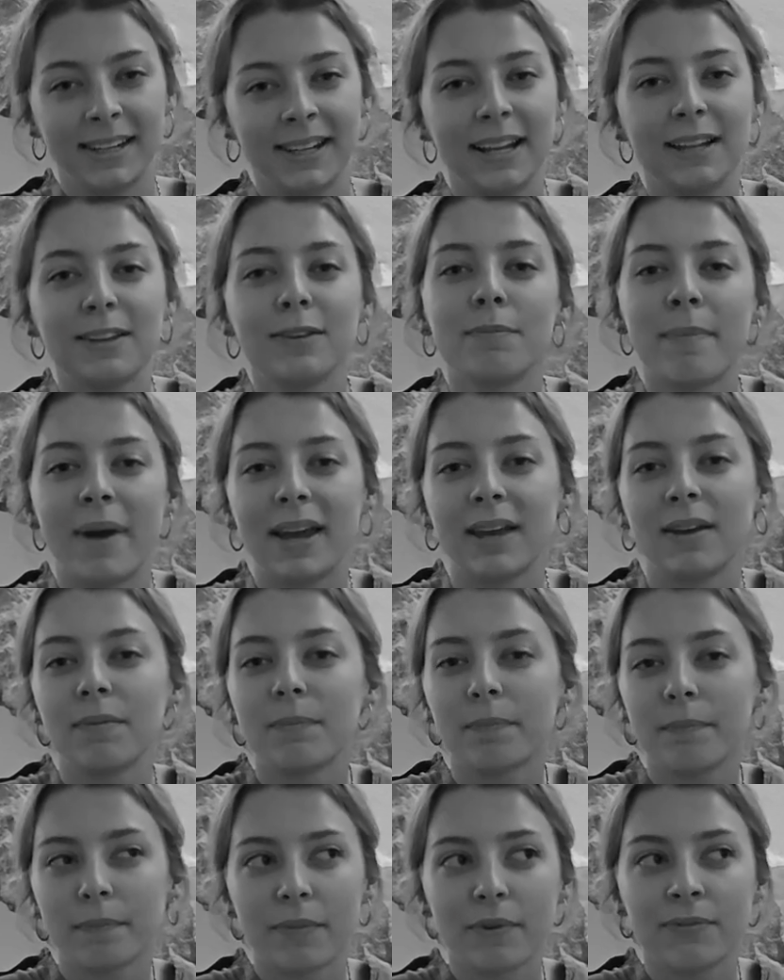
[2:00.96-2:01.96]
get my
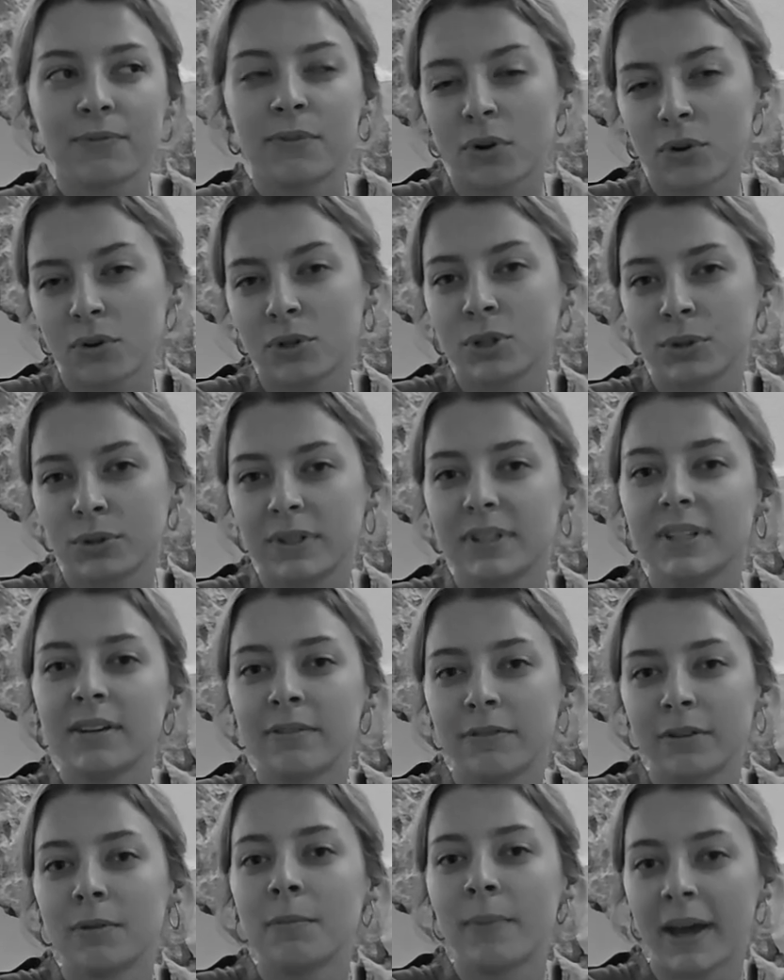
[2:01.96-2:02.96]
photo shoots
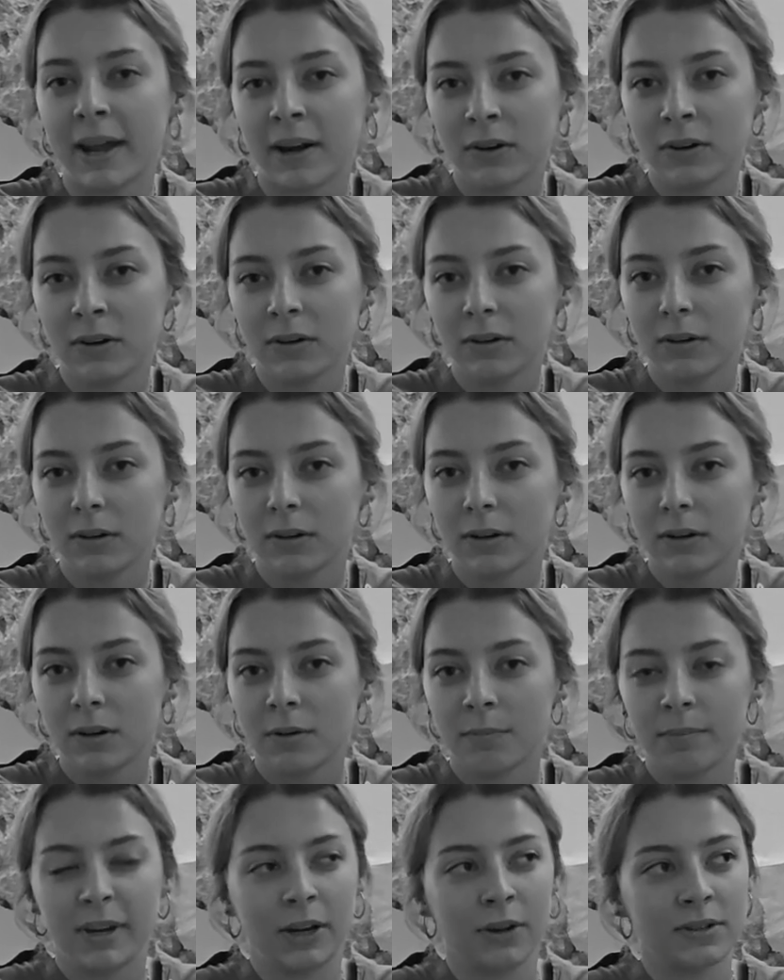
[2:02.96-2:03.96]
even better,
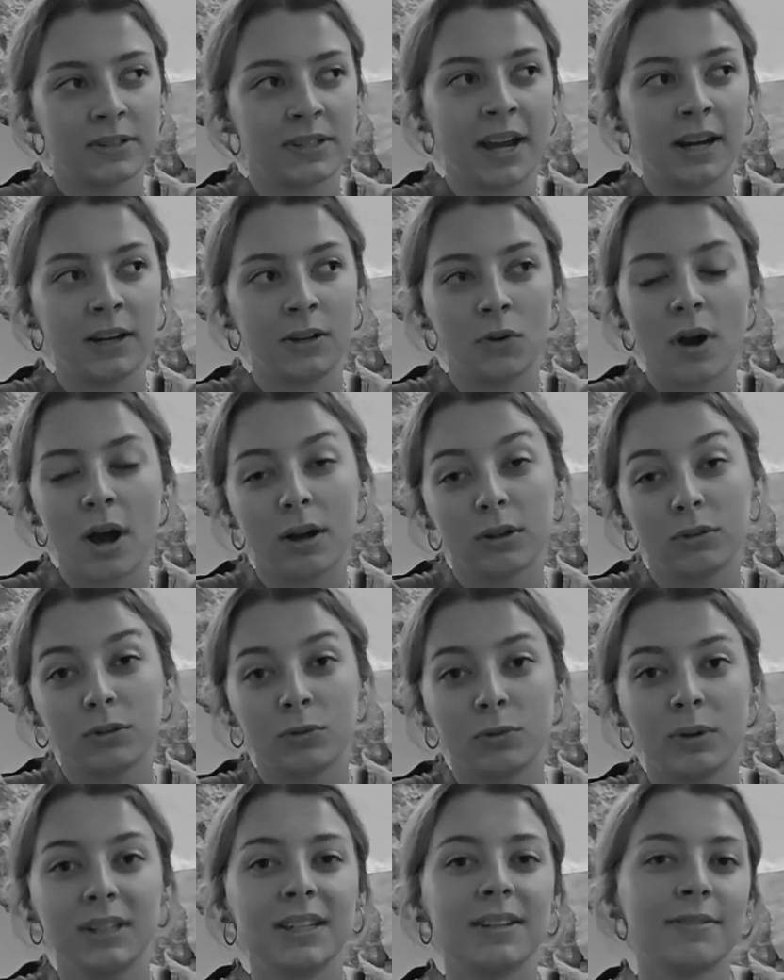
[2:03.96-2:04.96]
because I know how to do
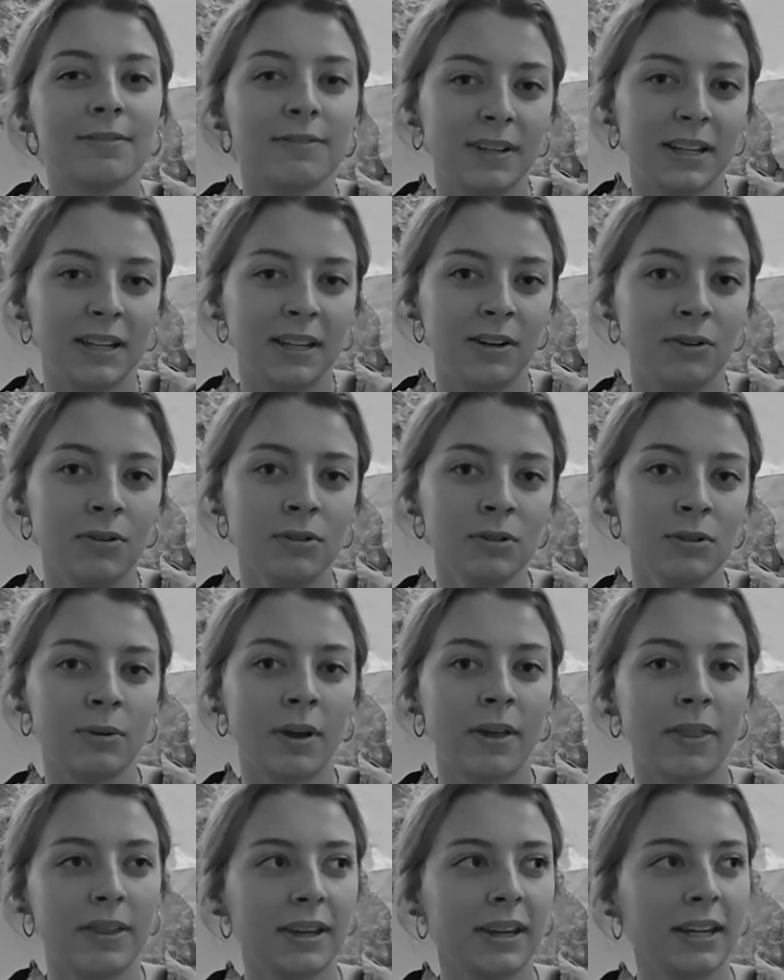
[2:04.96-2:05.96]
it in video, so I
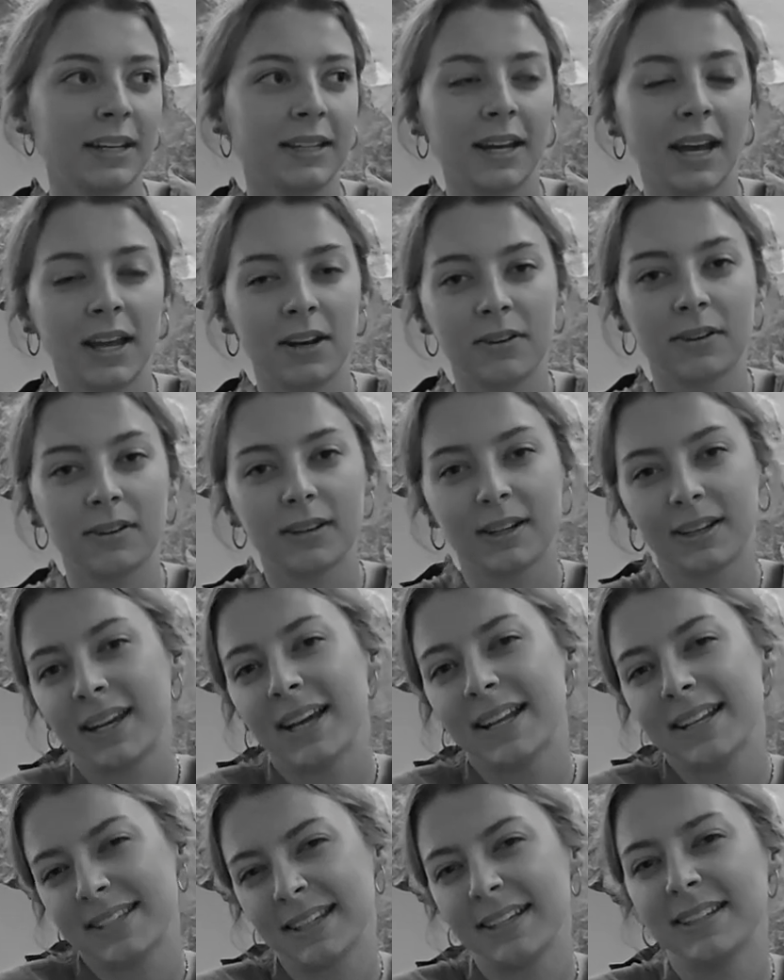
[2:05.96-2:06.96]
think it kind of
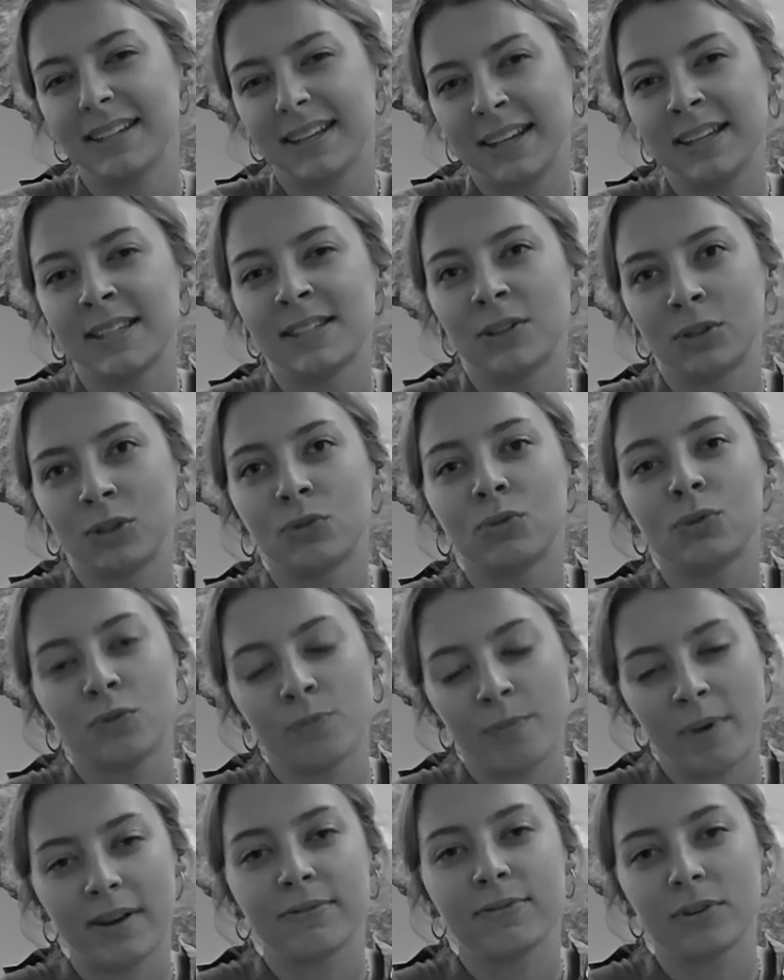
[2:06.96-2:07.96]
gets it easier to do
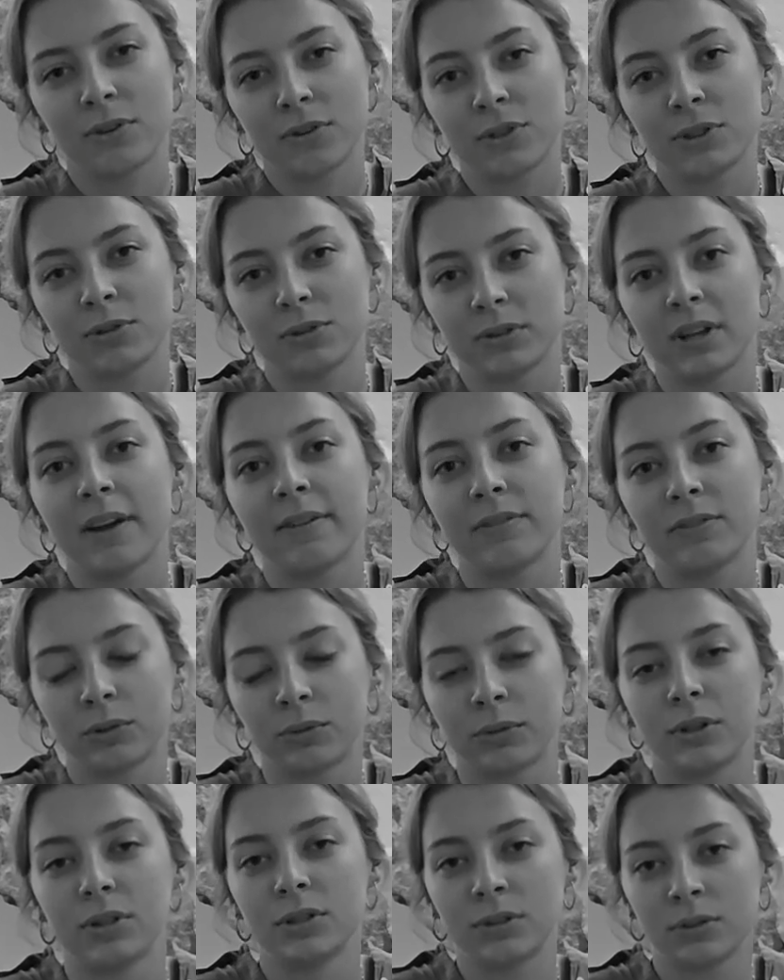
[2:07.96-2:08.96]
my photo shoot
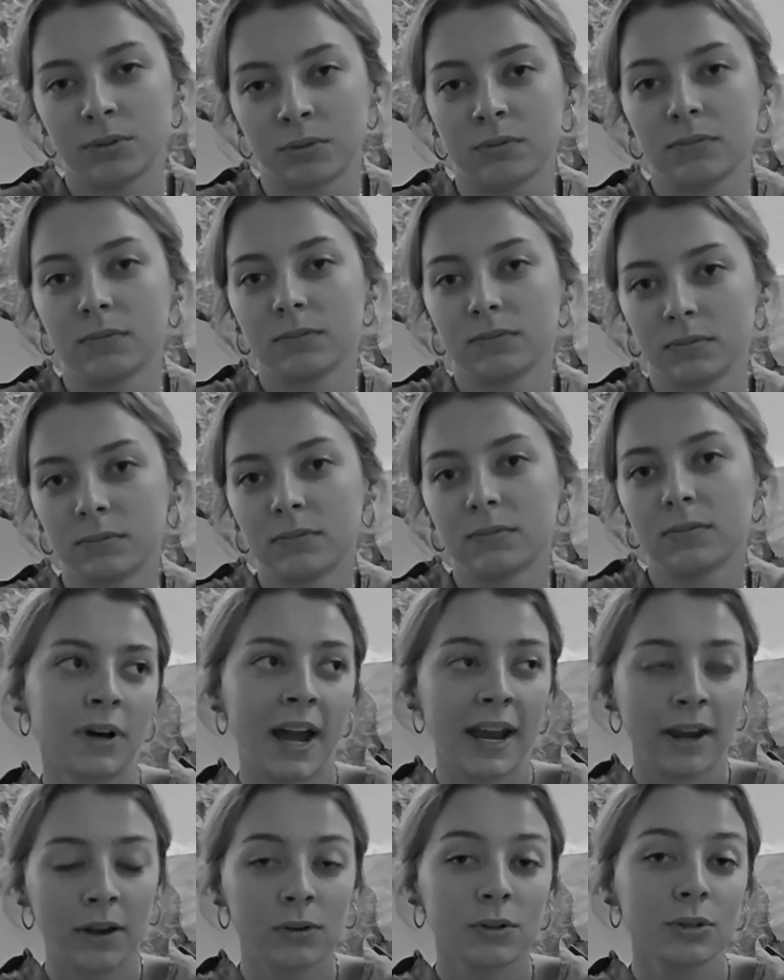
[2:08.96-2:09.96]
afterwards too.
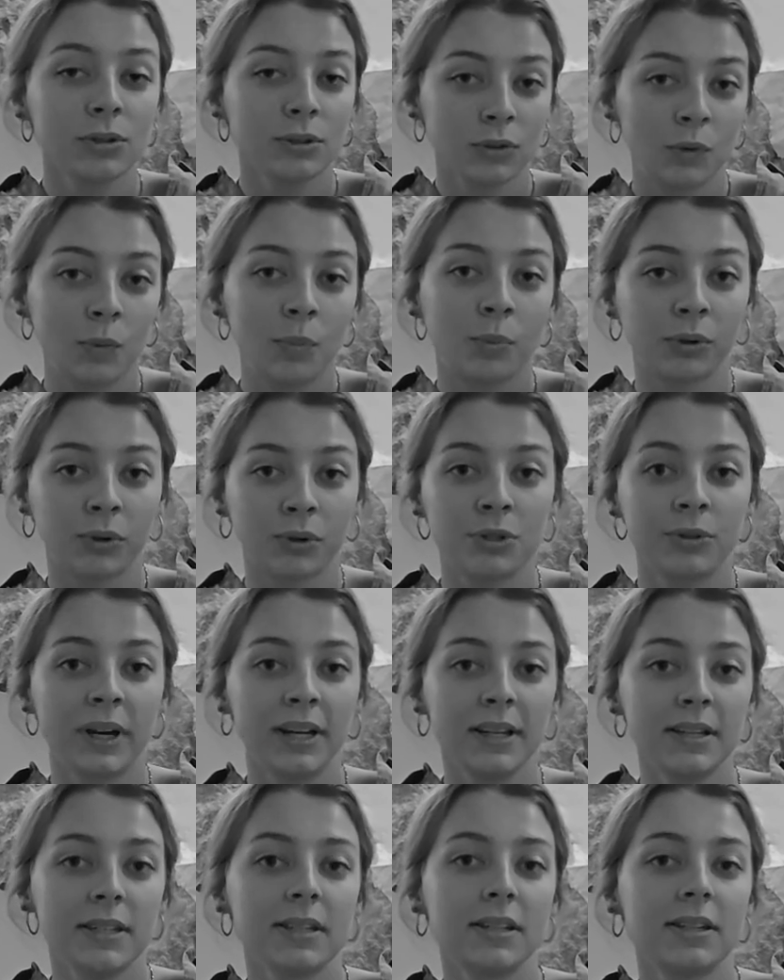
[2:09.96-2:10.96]
I also do
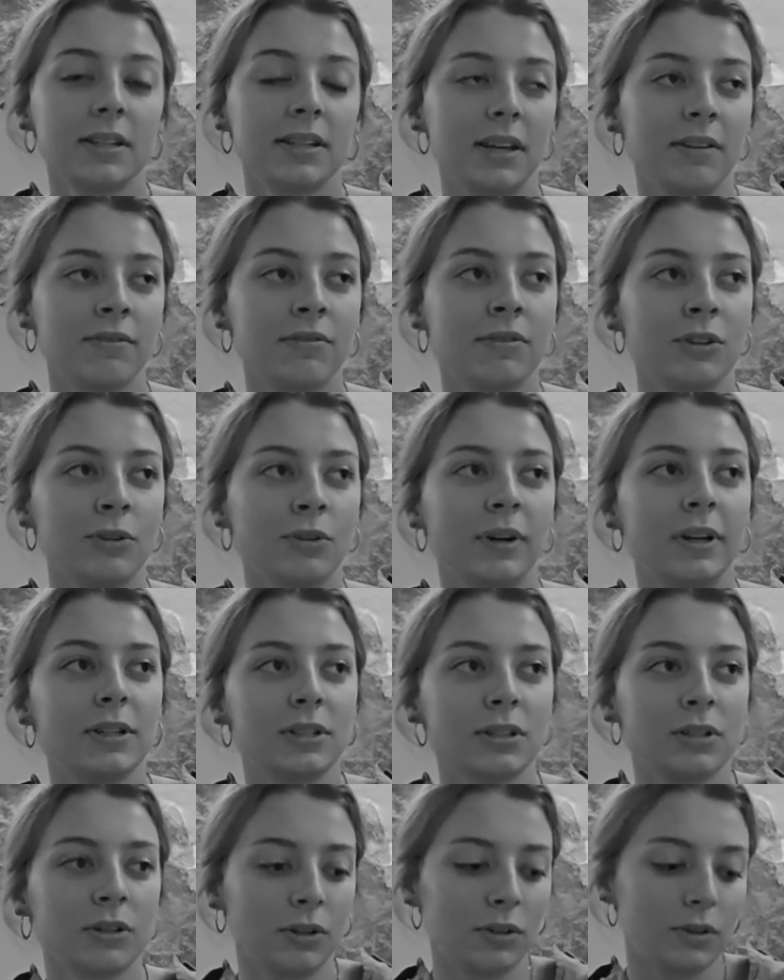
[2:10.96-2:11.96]
portraits, even though
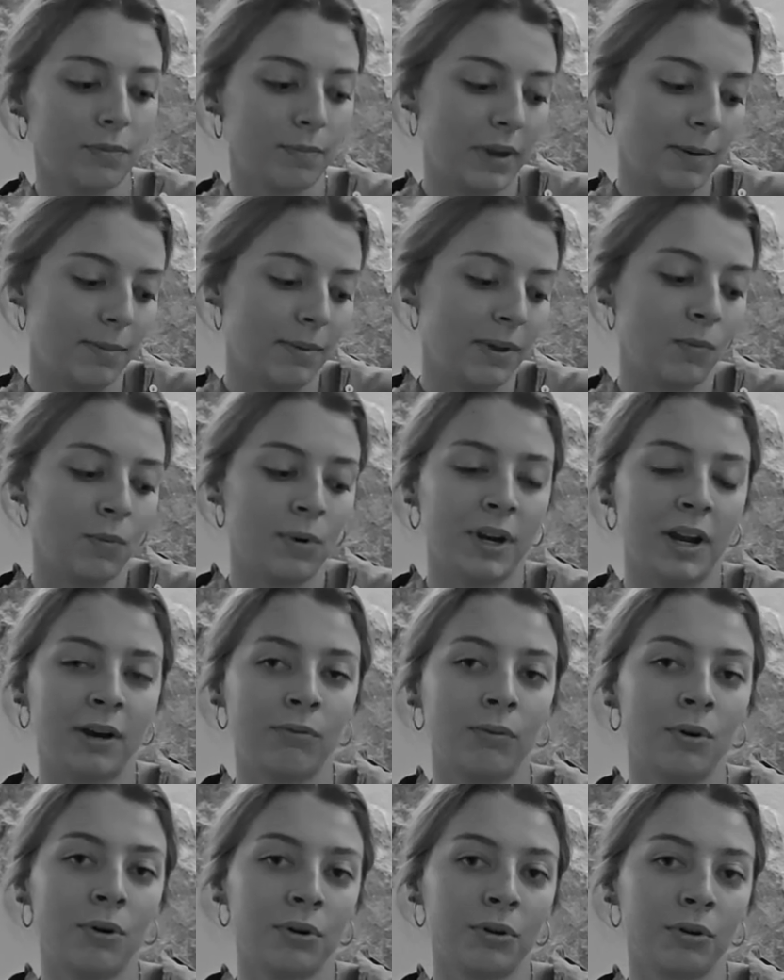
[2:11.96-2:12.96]
it's not maybe what I
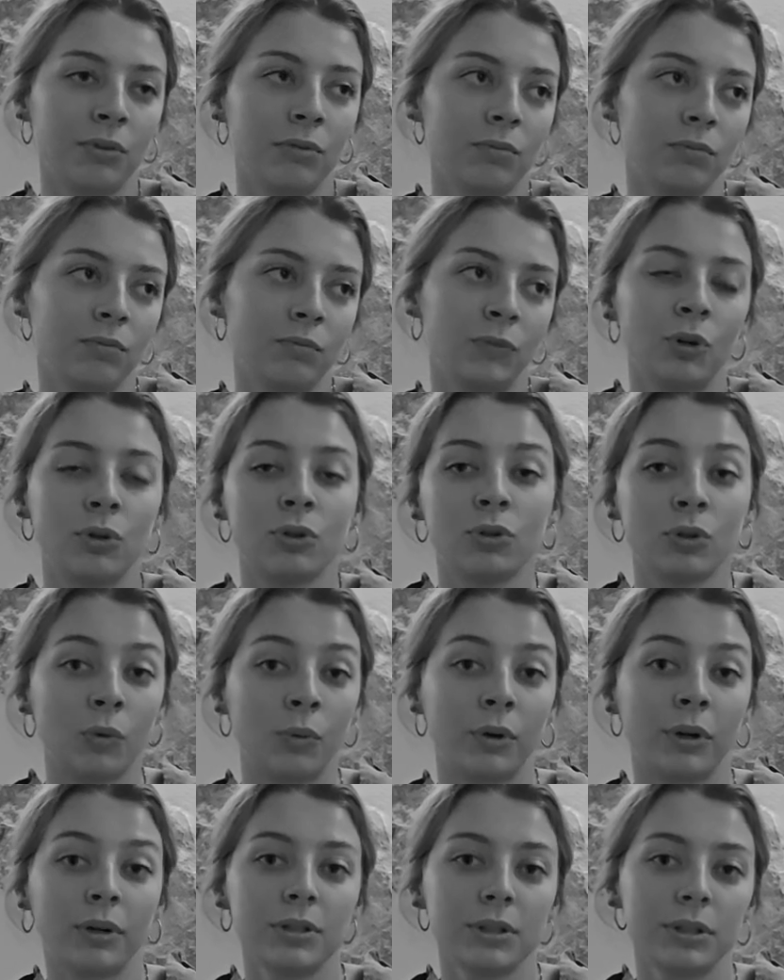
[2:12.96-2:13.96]
want to go
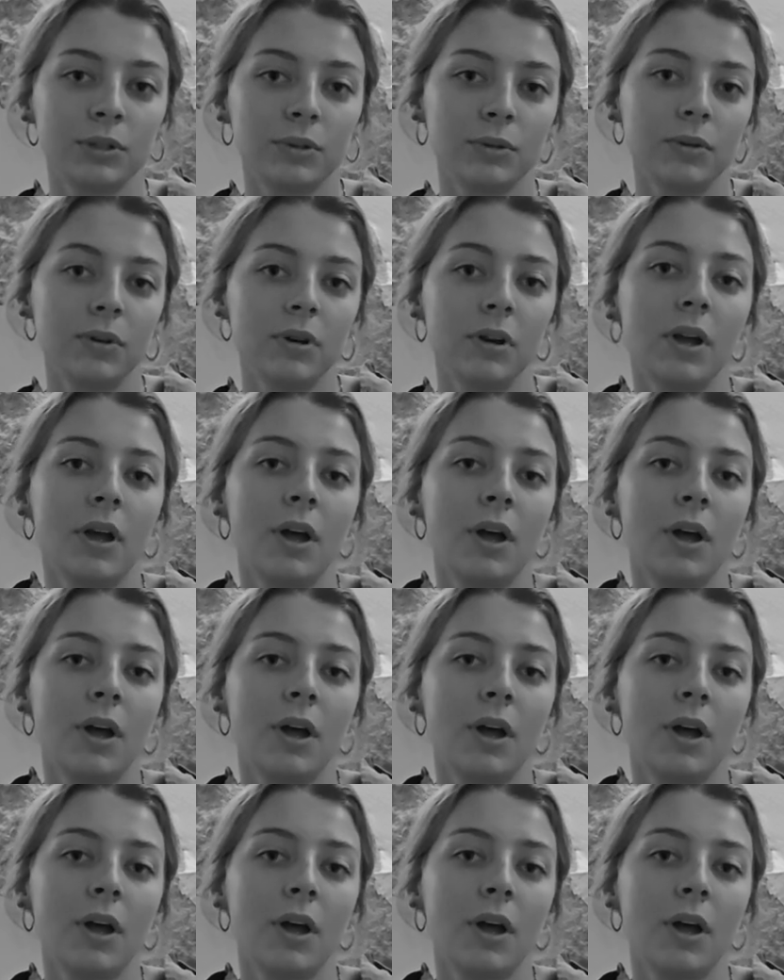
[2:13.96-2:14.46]
towards to.